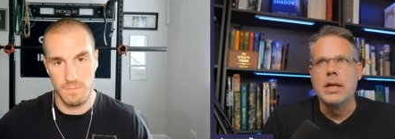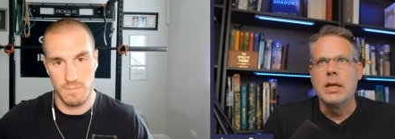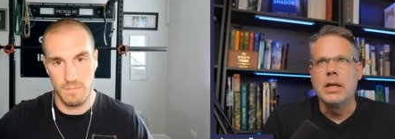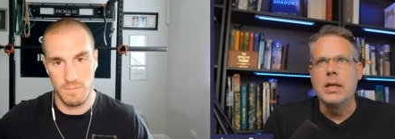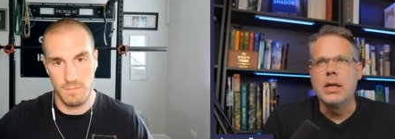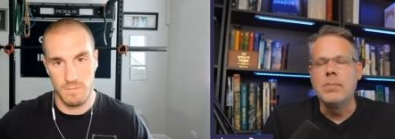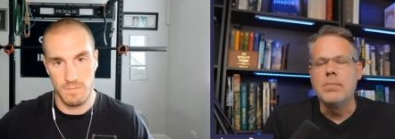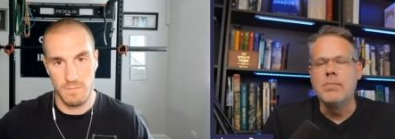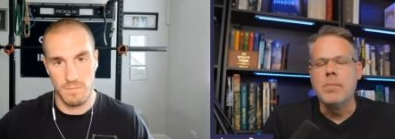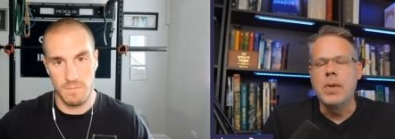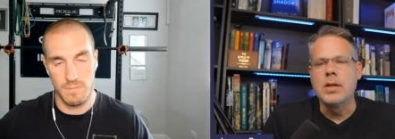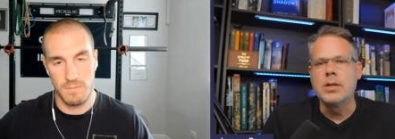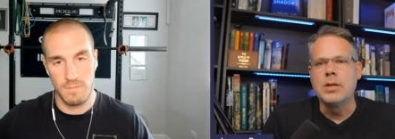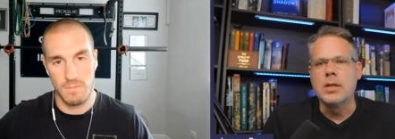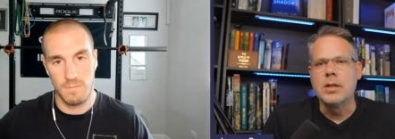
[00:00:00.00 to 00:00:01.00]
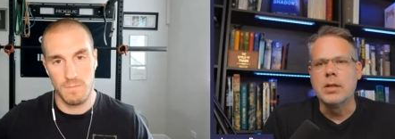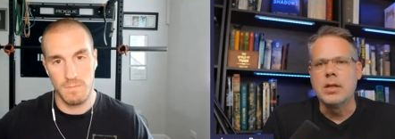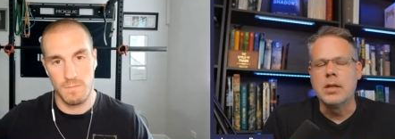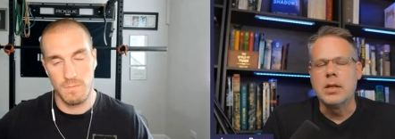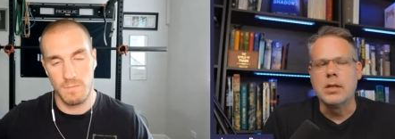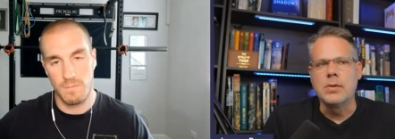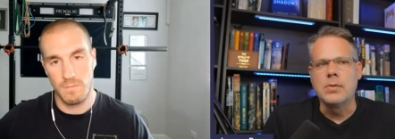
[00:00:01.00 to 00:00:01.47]
Speaker 1: he mentioned
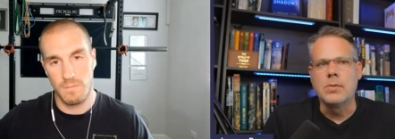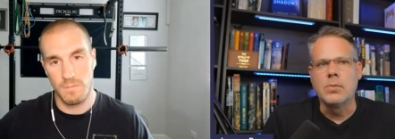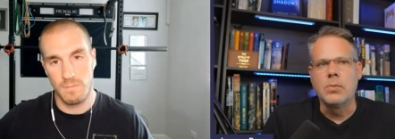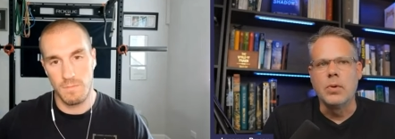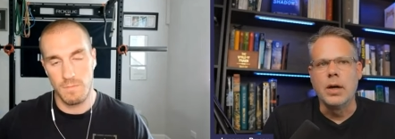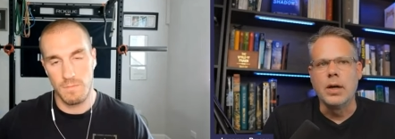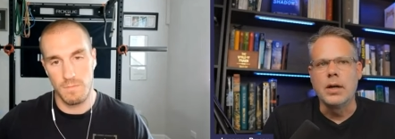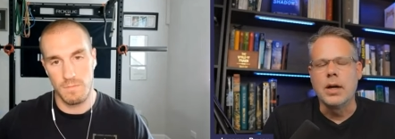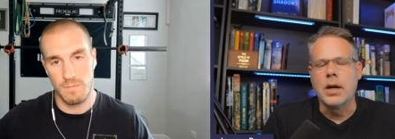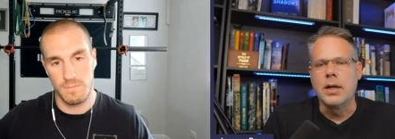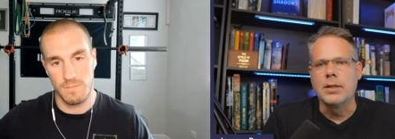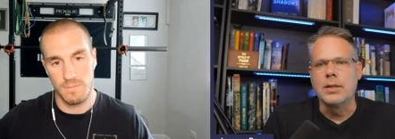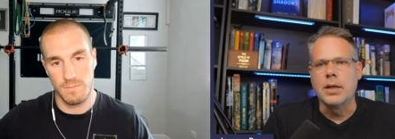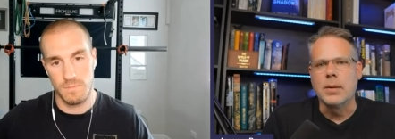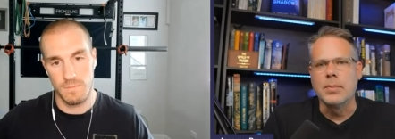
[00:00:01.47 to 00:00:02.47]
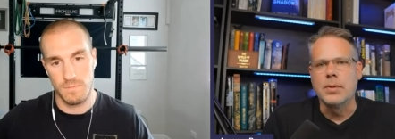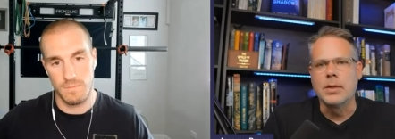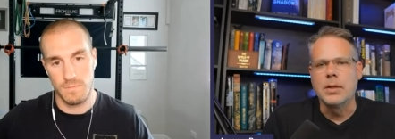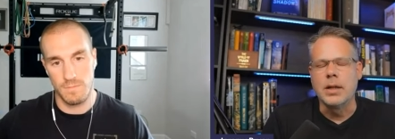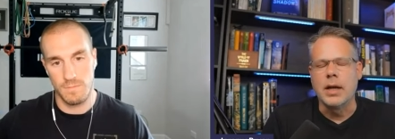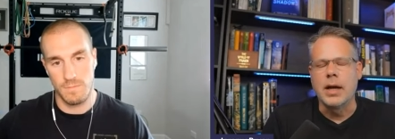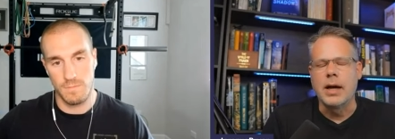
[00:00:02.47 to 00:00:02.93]
this one concept
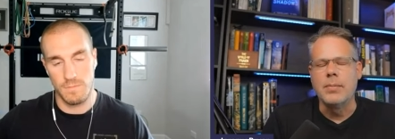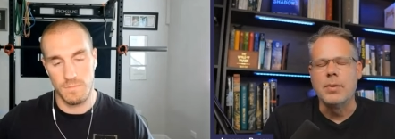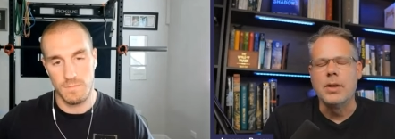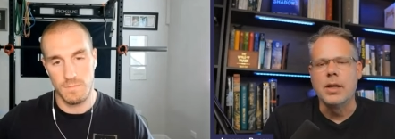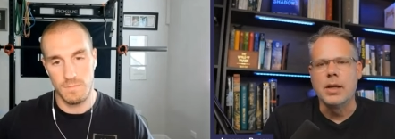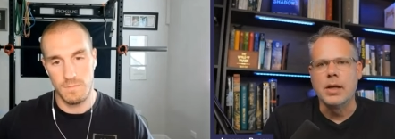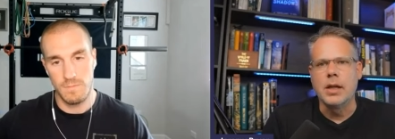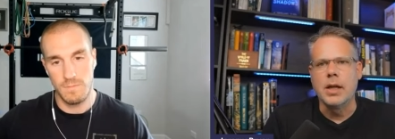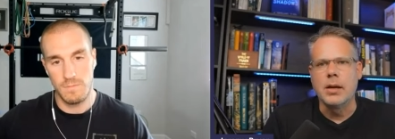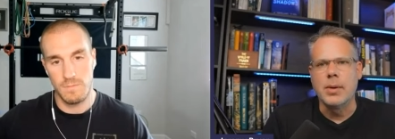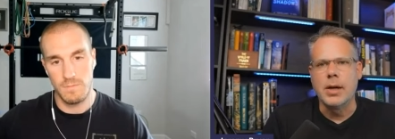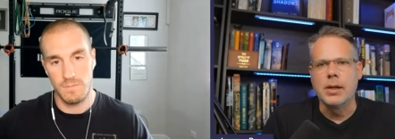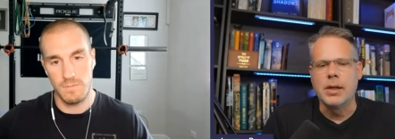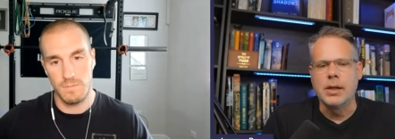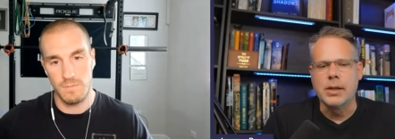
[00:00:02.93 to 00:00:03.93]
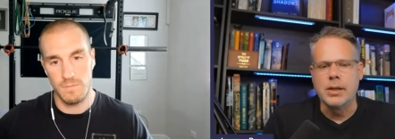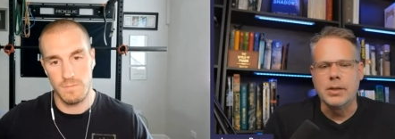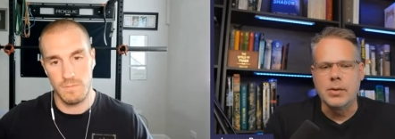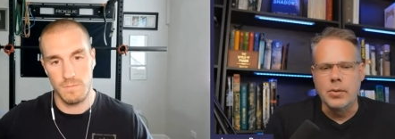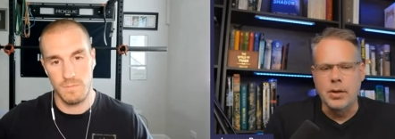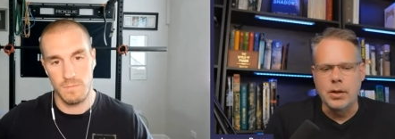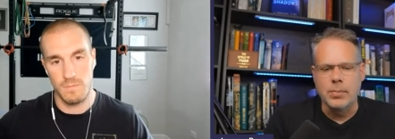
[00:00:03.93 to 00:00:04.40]
that I've been thinking a lot about lately.
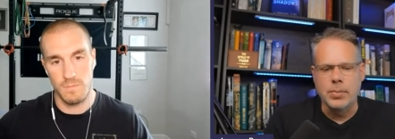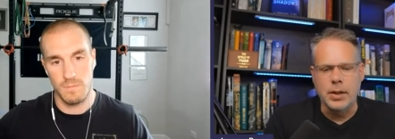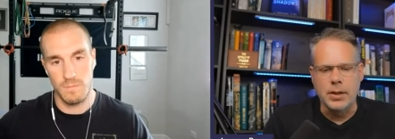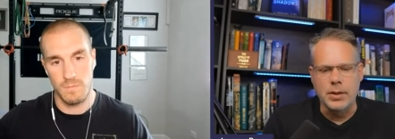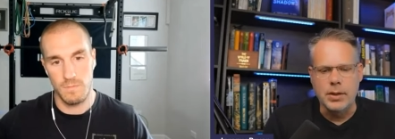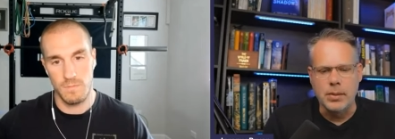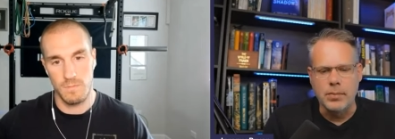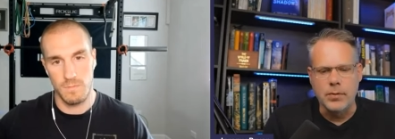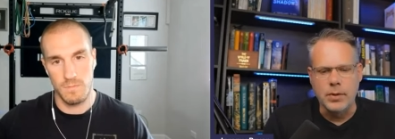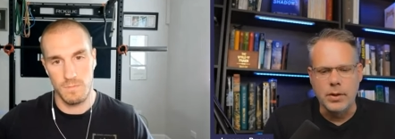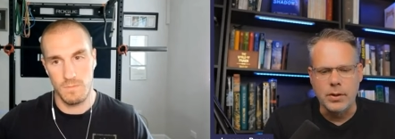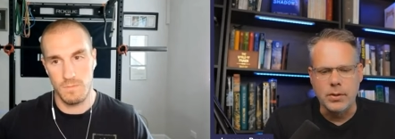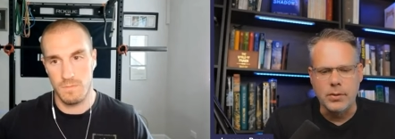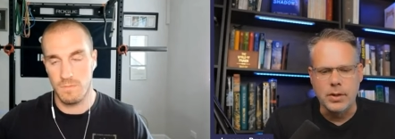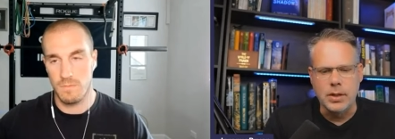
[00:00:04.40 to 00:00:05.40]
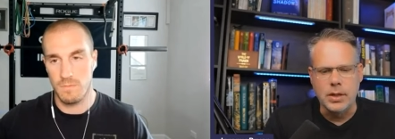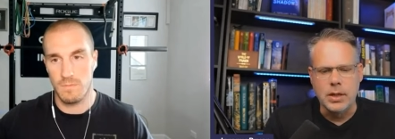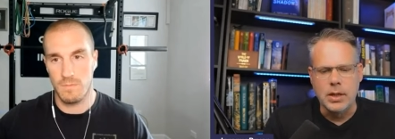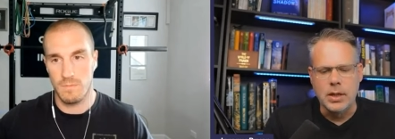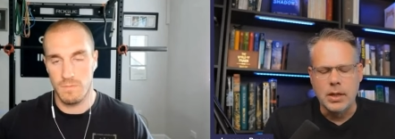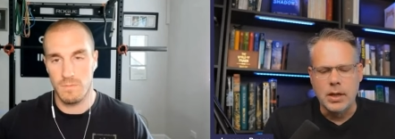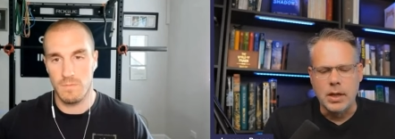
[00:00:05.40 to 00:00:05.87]
So I wanted to play this clip for you and,
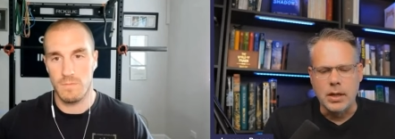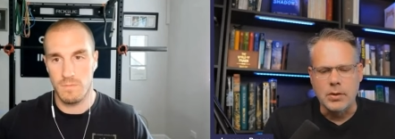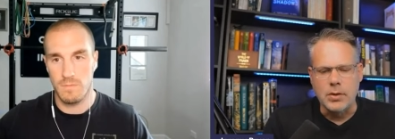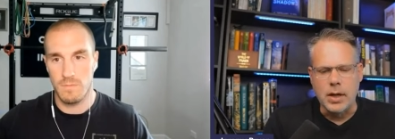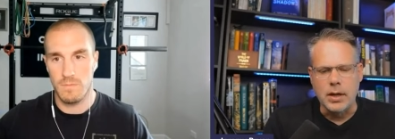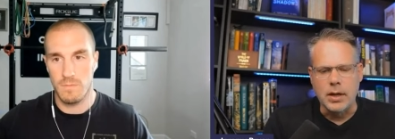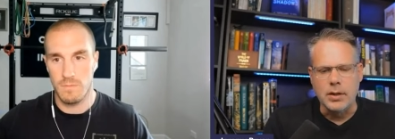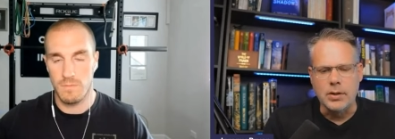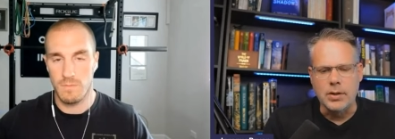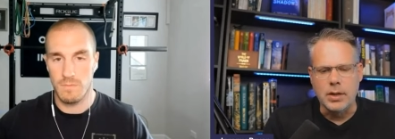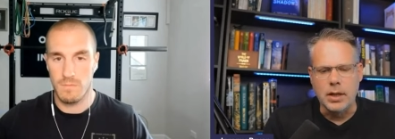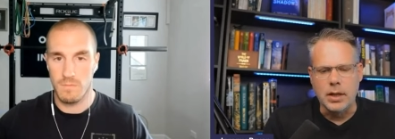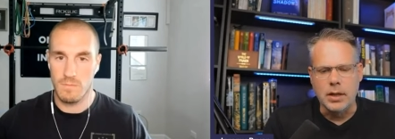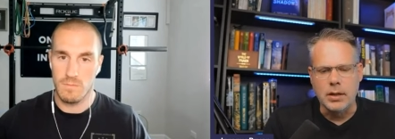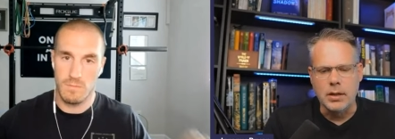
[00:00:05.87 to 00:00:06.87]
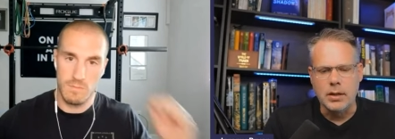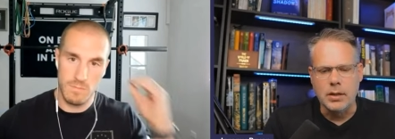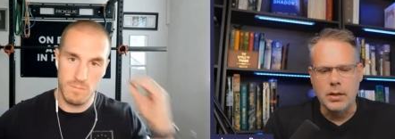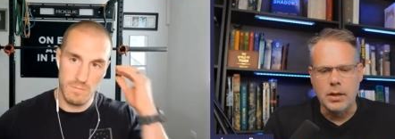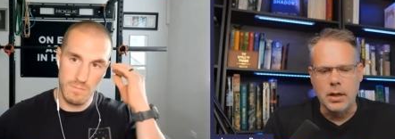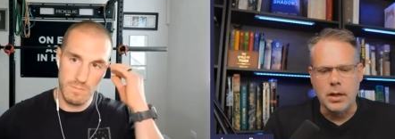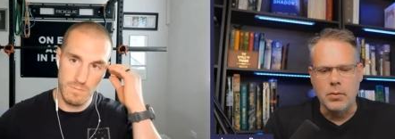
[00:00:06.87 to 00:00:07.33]
and try to understand
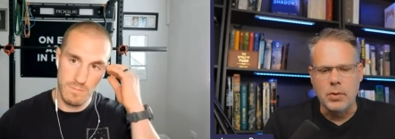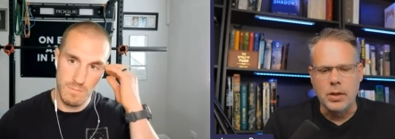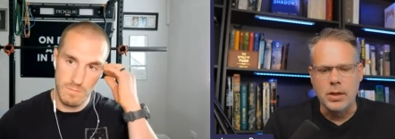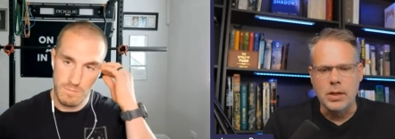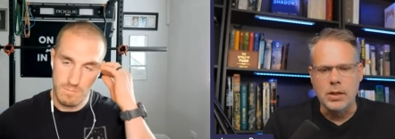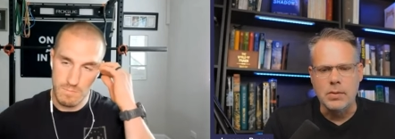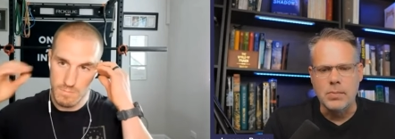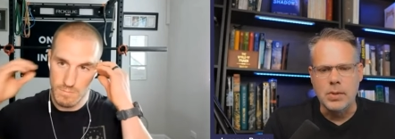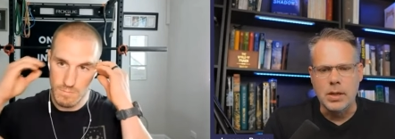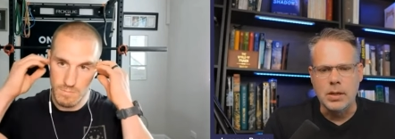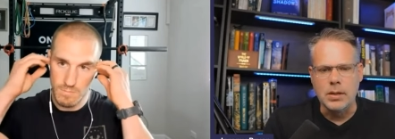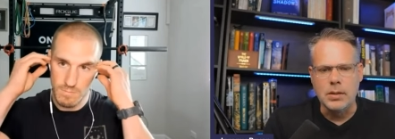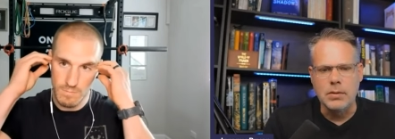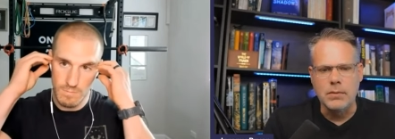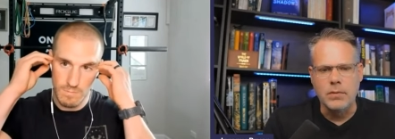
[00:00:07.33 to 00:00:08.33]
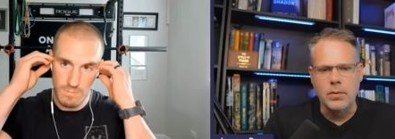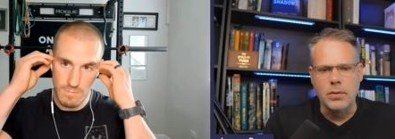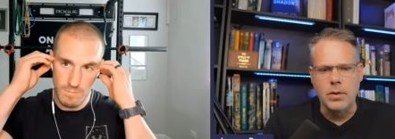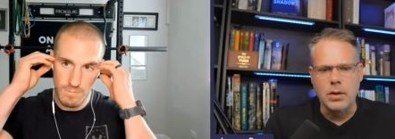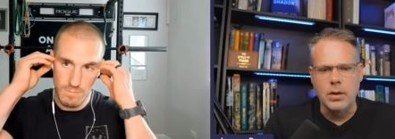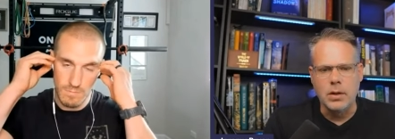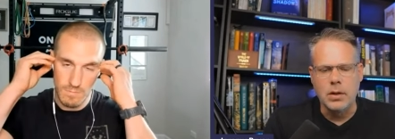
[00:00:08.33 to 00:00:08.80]
uh, what this means
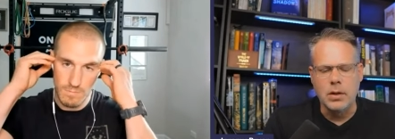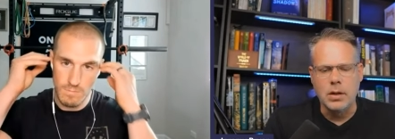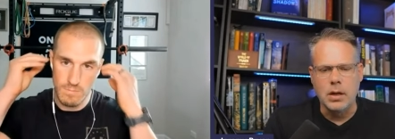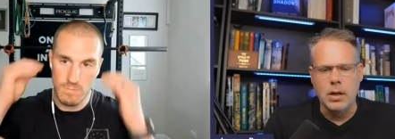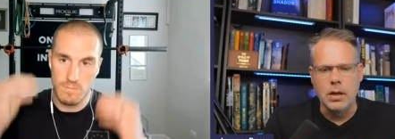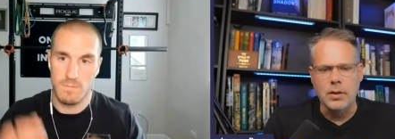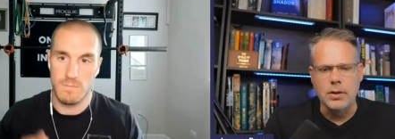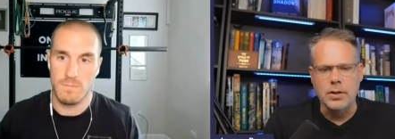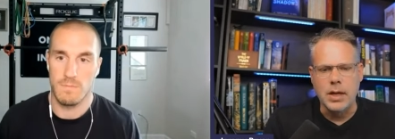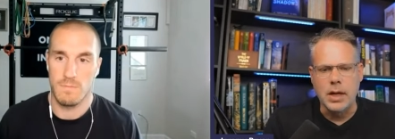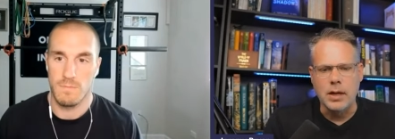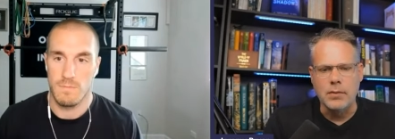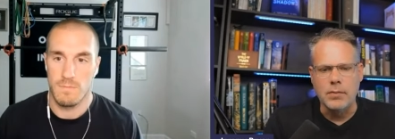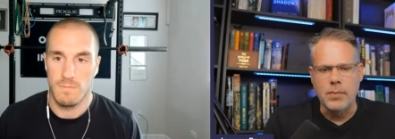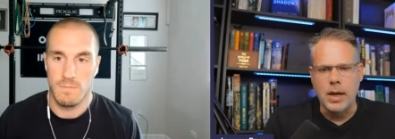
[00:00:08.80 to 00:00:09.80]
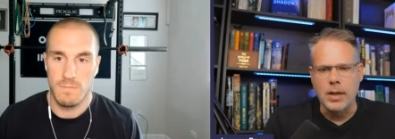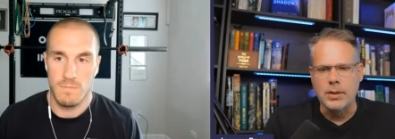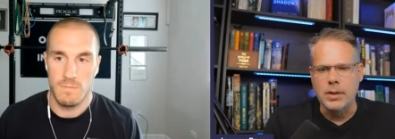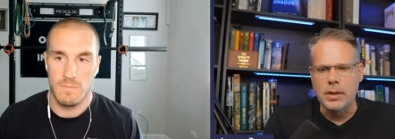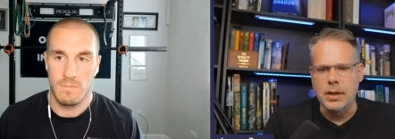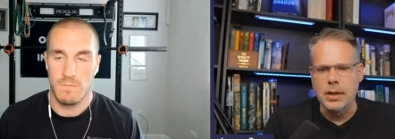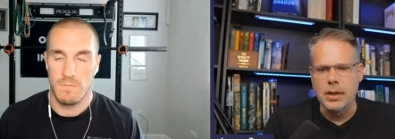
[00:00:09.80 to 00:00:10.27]
for our understanding of
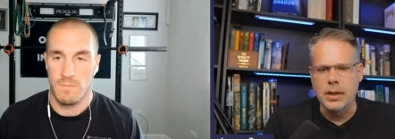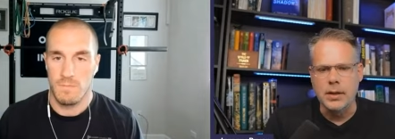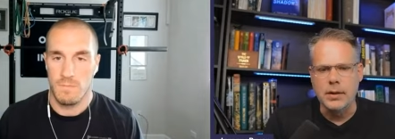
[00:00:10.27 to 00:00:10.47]
masculinity.